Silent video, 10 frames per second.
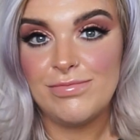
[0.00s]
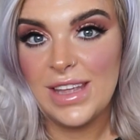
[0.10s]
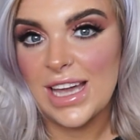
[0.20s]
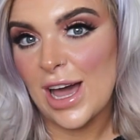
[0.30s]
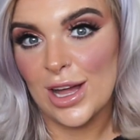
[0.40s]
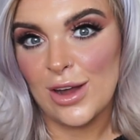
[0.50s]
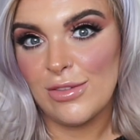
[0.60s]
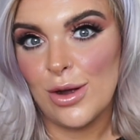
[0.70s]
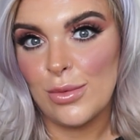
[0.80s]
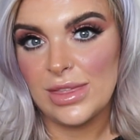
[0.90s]
you can't go
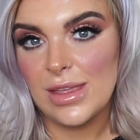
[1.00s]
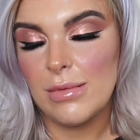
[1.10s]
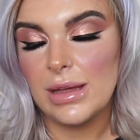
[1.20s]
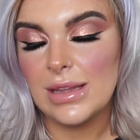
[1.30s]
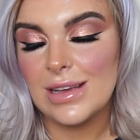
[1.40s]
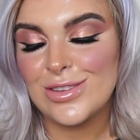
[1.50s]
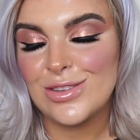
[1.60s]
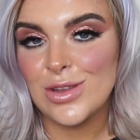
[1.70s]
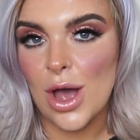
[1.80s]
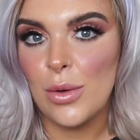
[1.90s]
wrong with them and they're
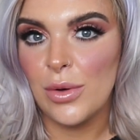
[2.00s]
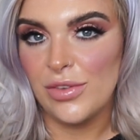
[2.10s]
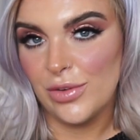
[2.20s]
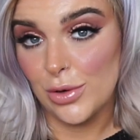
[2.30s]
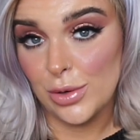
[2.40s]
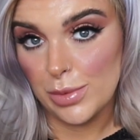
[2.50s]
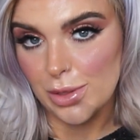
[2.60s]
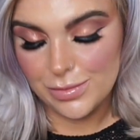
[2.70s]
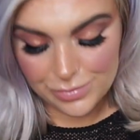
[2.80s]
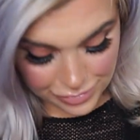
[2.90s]
so affordable.